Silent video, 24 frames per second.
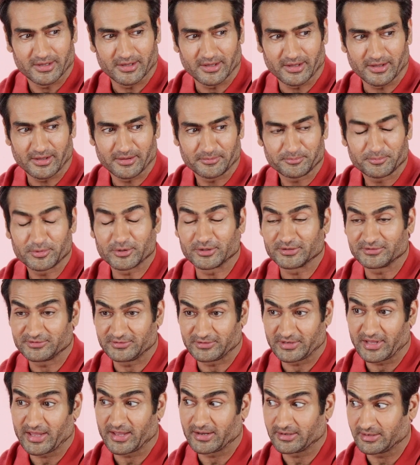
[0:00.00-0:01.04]
uh,
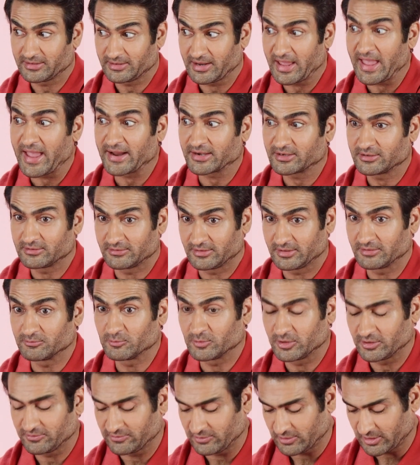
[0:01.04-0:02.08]
person and actor and
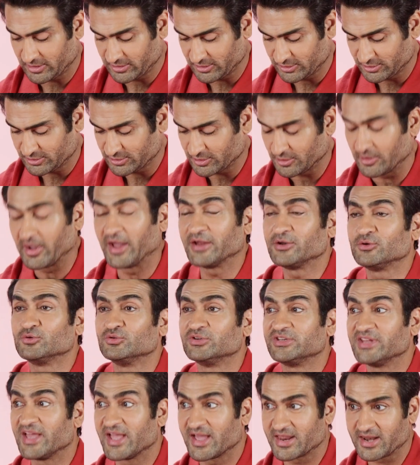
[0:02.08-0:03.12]
wonderful on the show. I knew
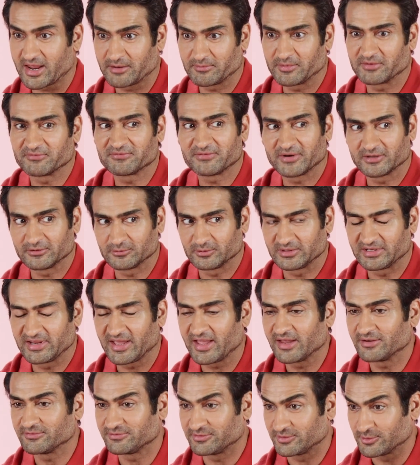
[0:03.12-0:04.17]
Dan. I've been friends with
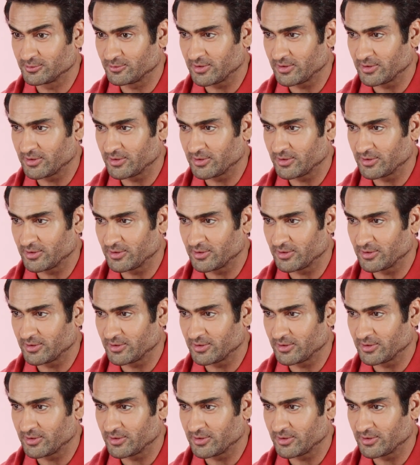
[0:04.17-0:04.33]
Dan for a